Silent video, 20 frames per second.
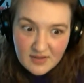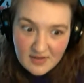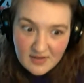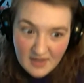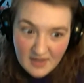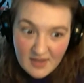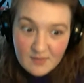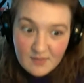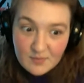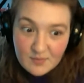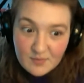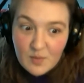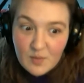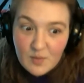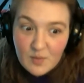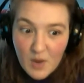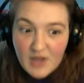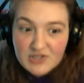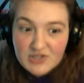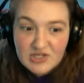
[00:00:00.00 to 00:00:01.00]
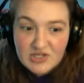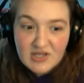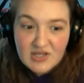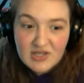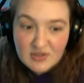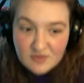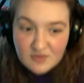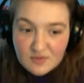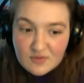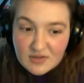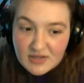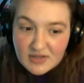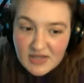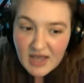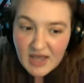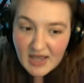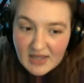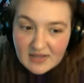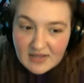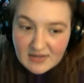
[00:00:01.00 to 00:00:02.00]
him like watching and googly
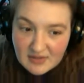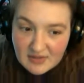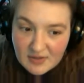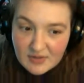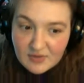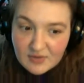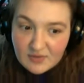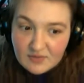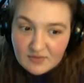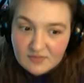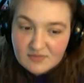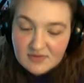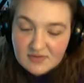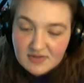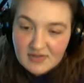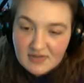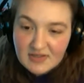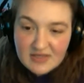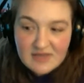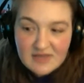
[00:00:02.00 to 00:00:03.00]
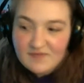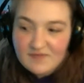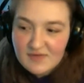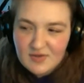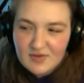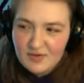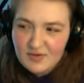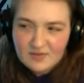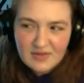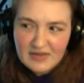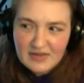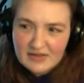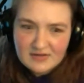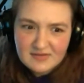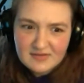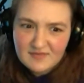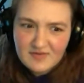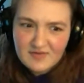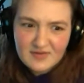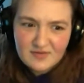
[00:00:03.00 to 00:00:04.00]
eyeing you, even though like
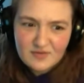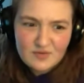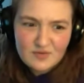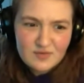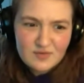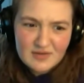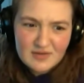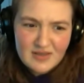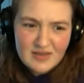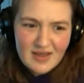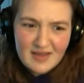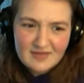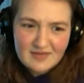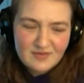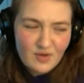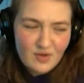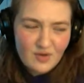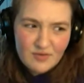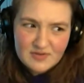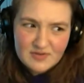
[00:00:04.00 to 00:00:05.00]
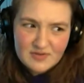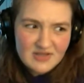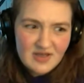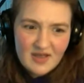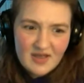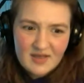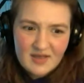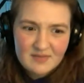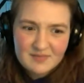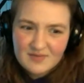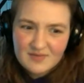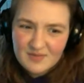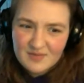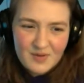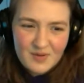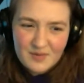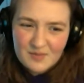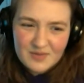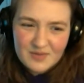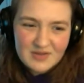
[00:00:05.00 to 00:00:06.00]
Fitz googly eyes all the time. So I